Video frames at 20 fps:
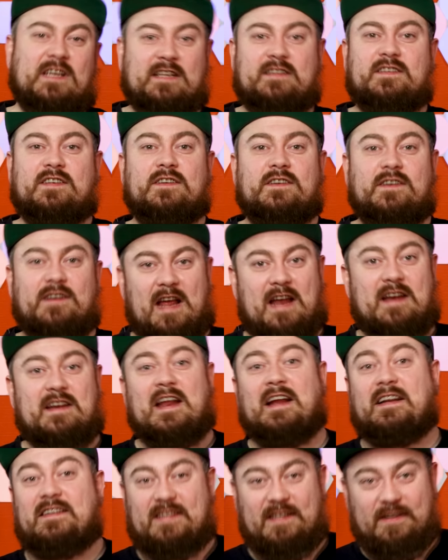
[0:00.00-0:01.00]
Eton in
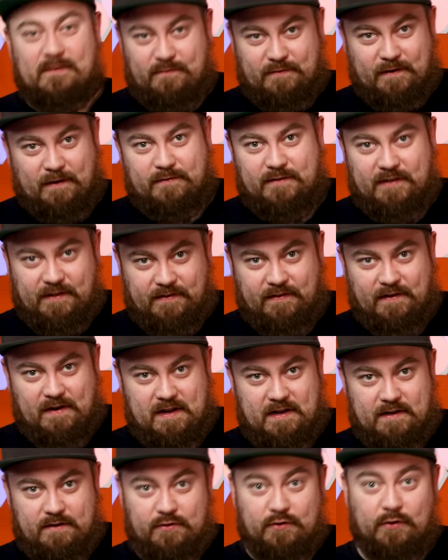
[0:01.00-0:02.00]

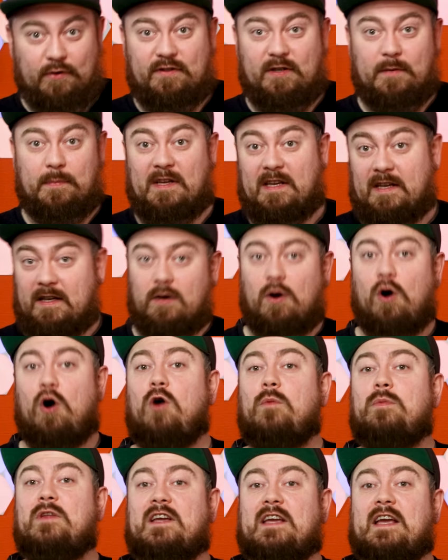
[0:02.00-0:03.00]
1953 due to being
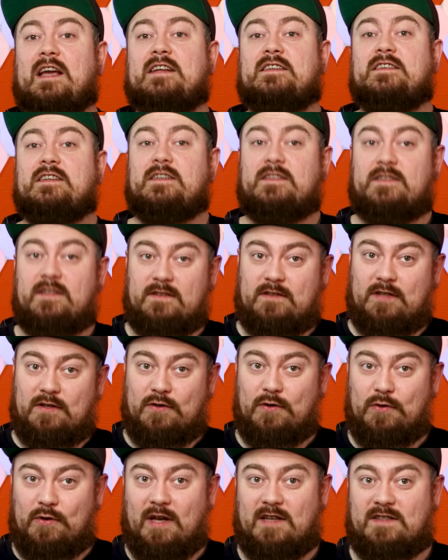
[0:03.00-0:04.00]
obligated to
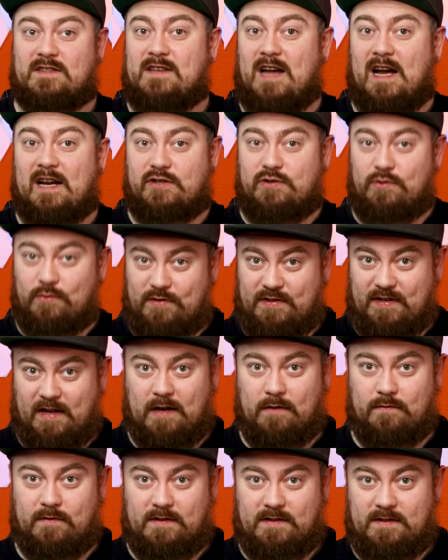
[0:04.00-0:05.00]
do his national
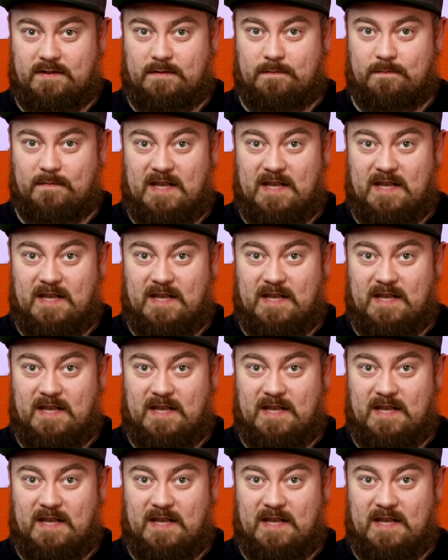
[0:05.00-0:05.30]
service.